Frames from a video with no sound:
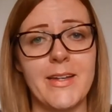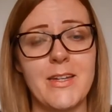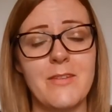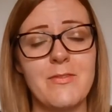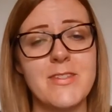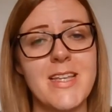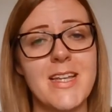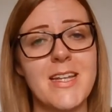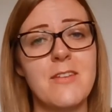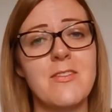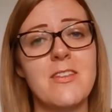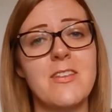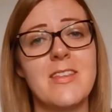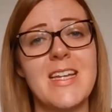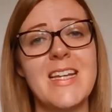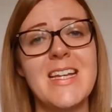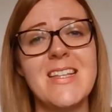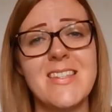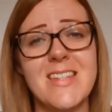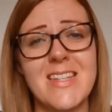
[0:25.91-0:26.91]
and have said that
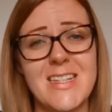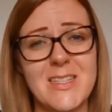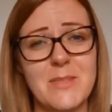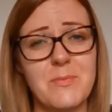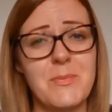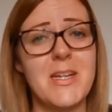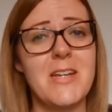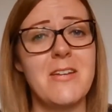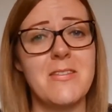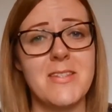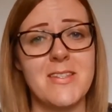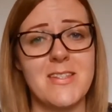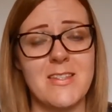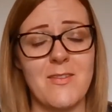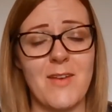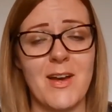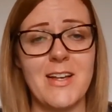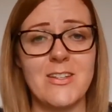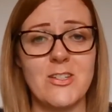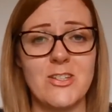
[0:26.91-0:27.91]
these experiences
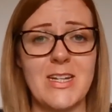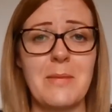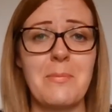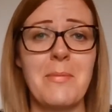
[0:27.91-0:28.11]
have actually